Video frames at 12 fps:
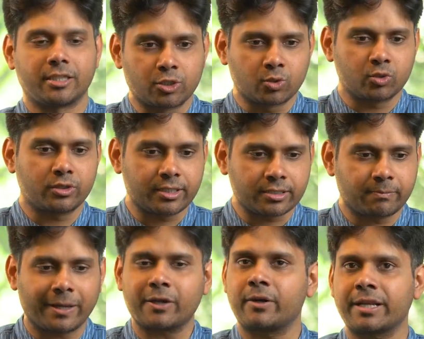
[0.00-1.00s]
The truth is,
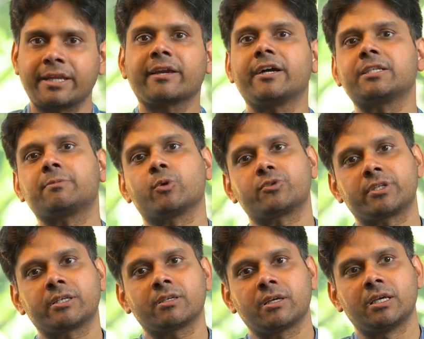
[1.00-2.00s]
Biotecnika is
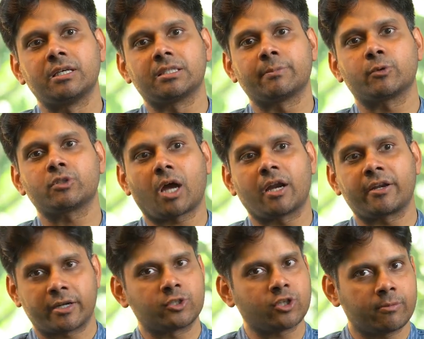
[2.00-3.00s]
posting, suppose, 100